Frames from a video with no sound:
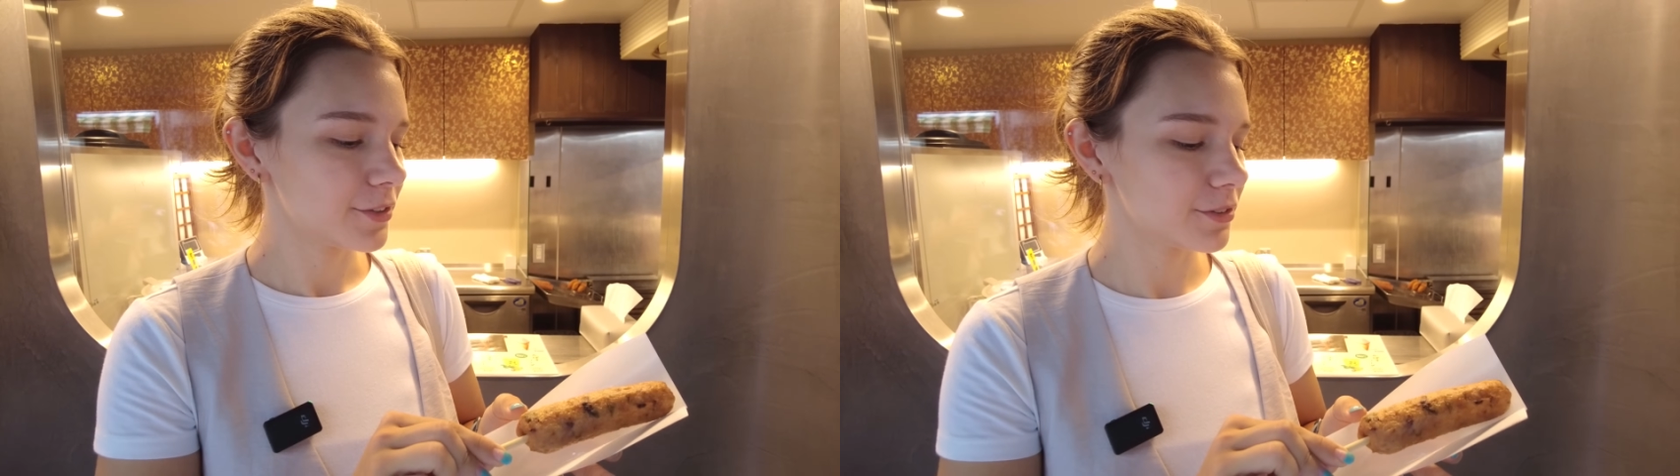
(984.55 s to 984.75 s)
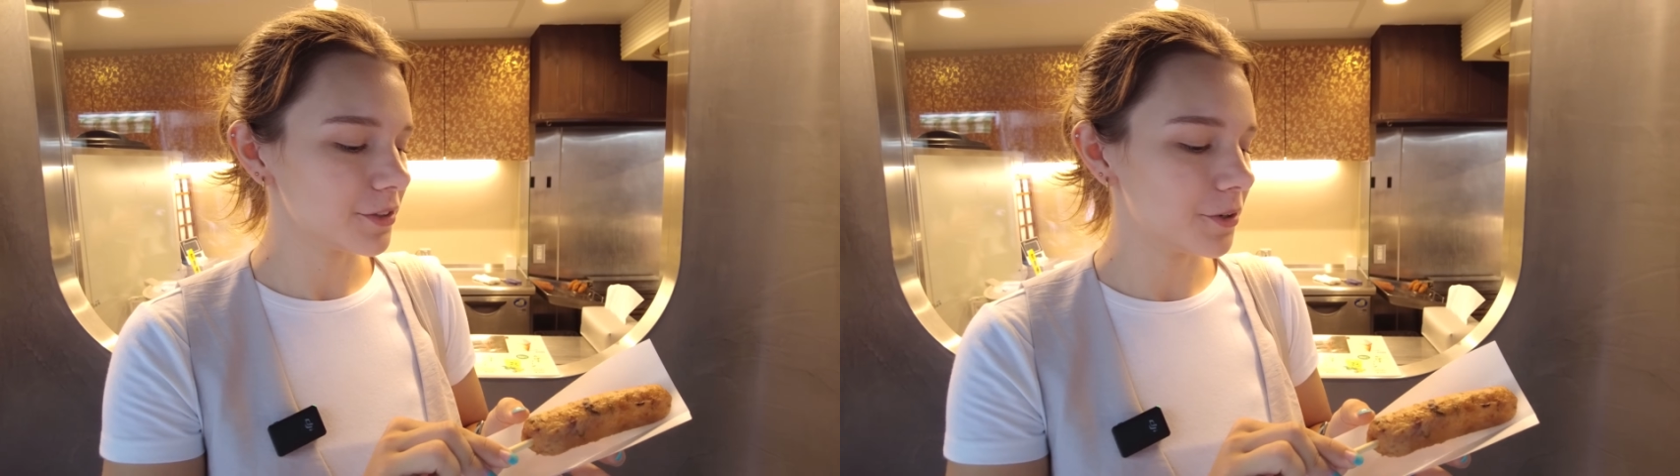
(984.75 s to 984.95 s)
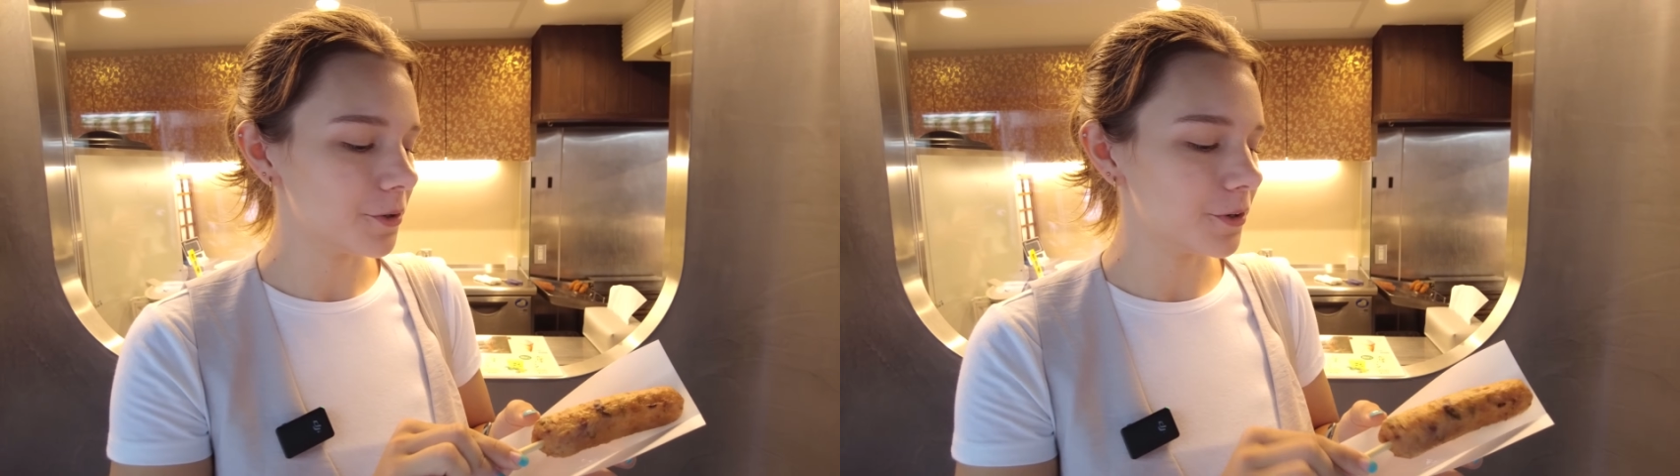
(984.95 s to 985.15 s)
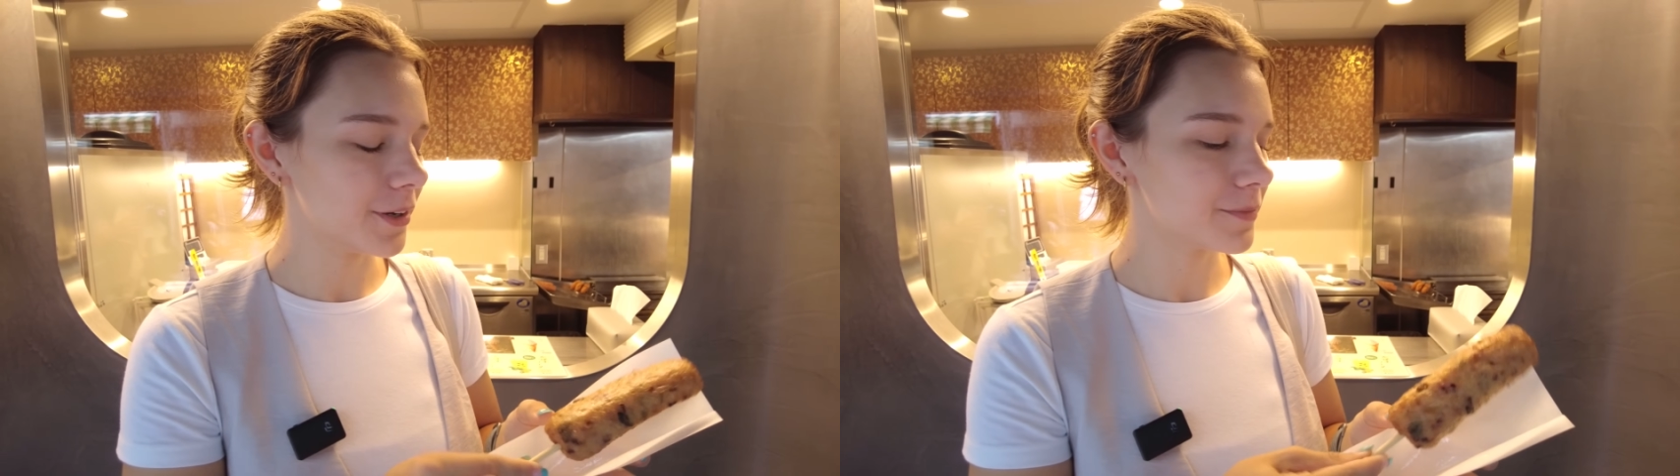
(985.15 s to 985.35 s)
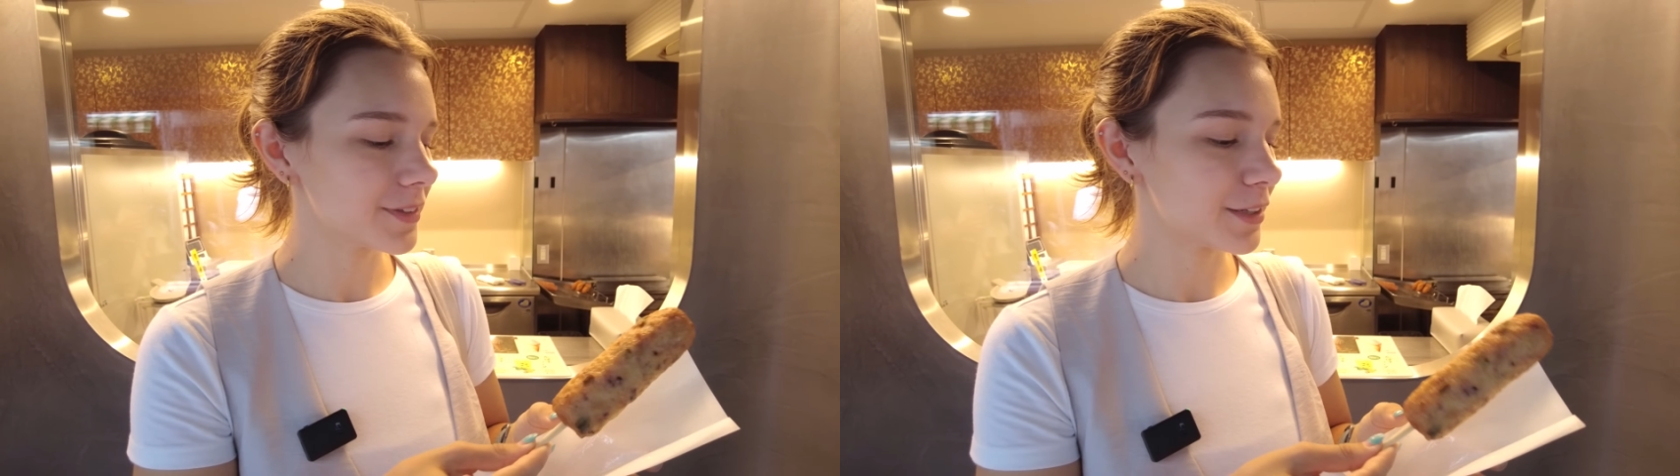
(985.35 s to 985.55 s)
So
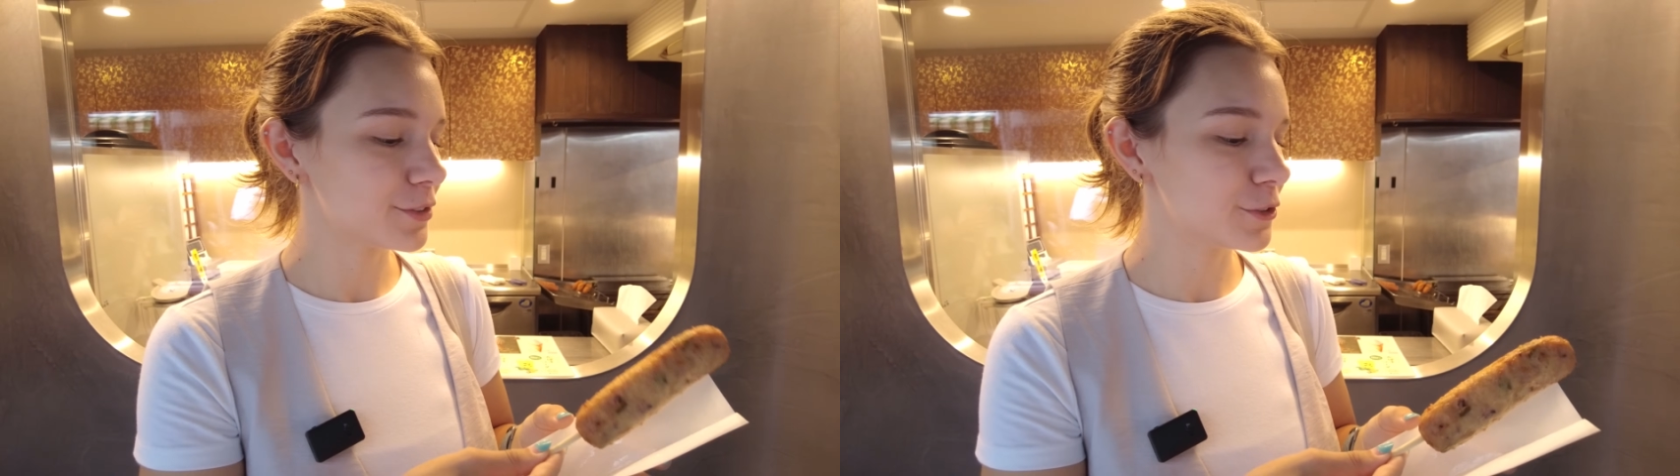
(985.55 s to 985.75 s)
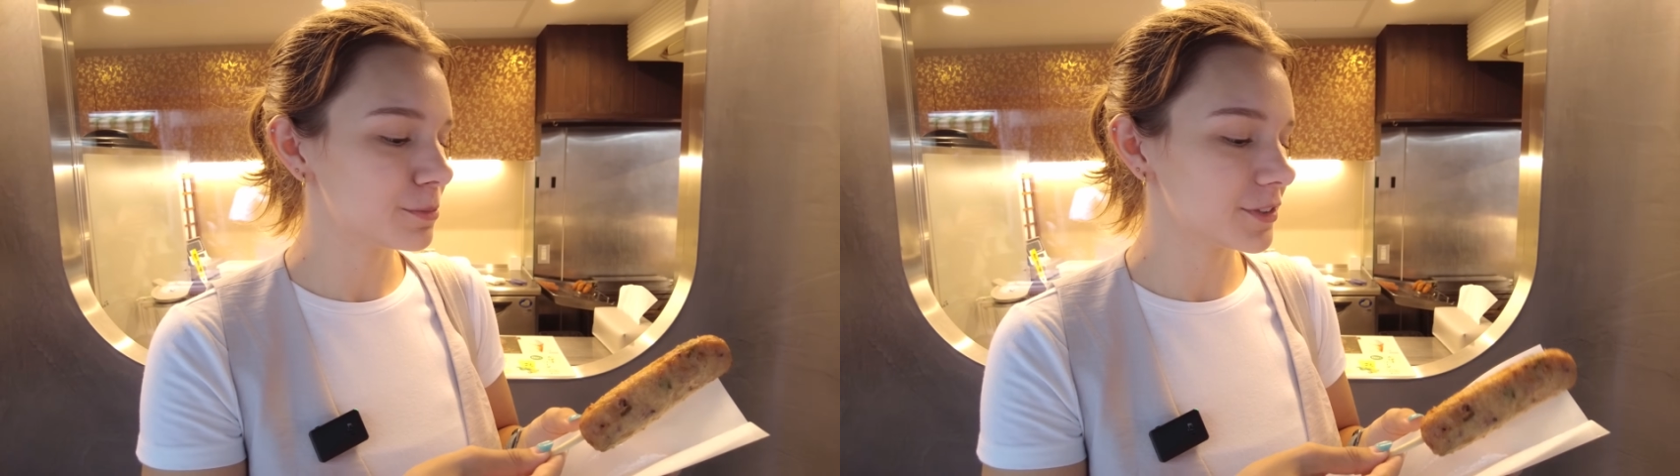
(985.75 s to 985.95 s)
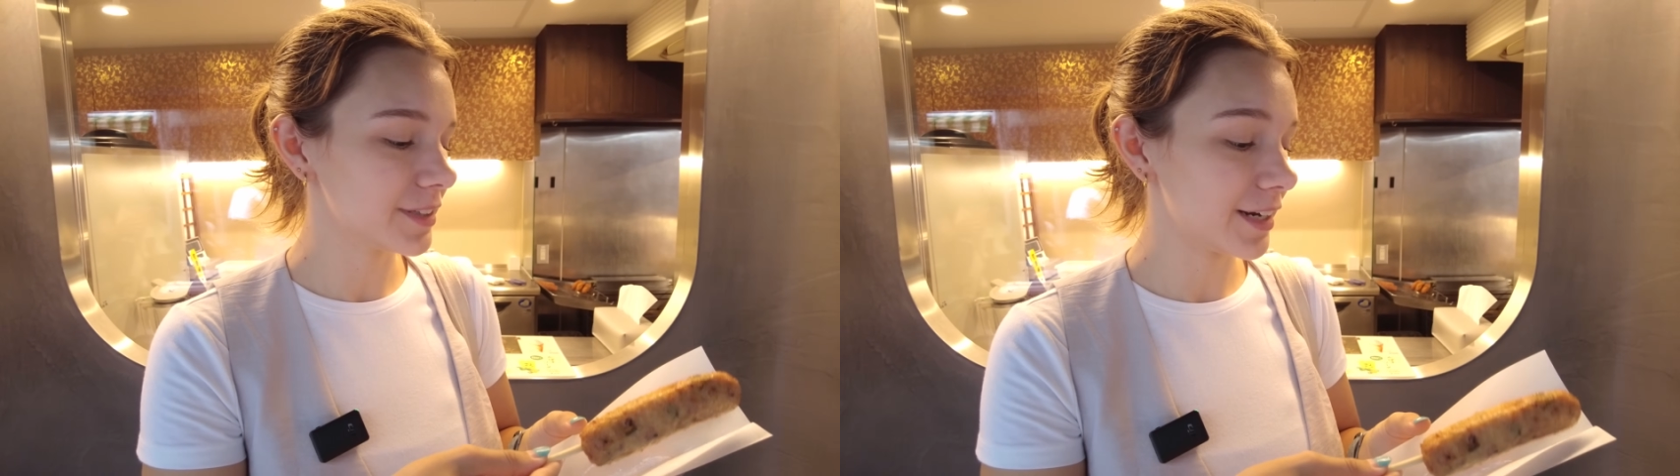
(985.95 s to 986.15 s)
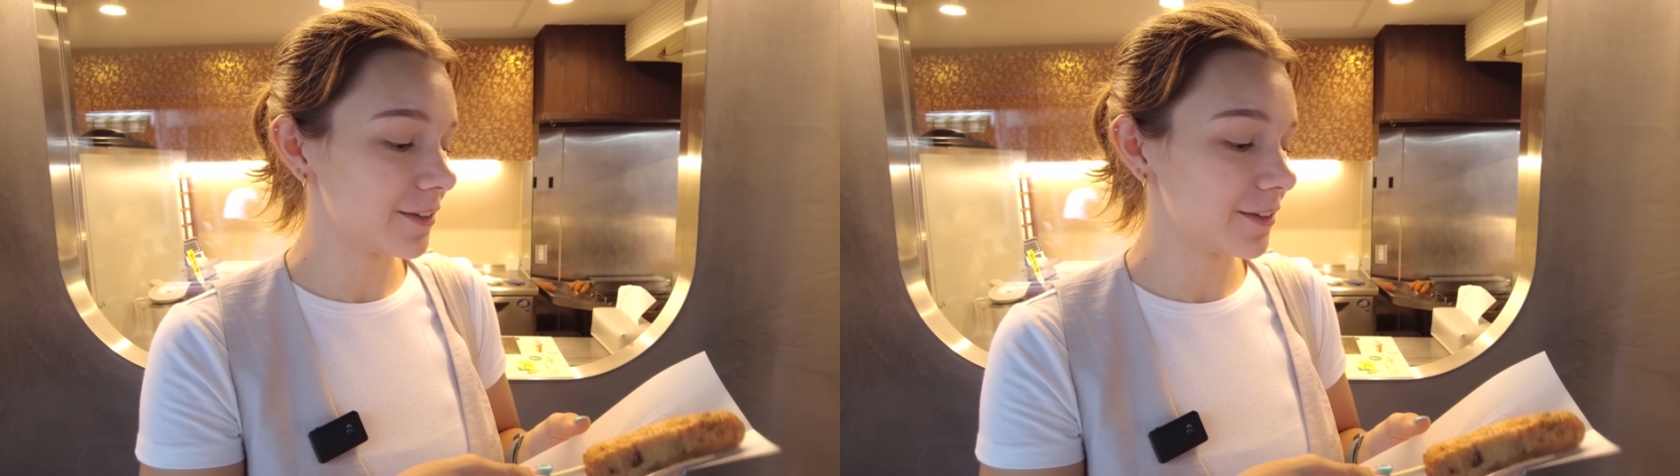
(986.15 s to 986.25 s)
super excited.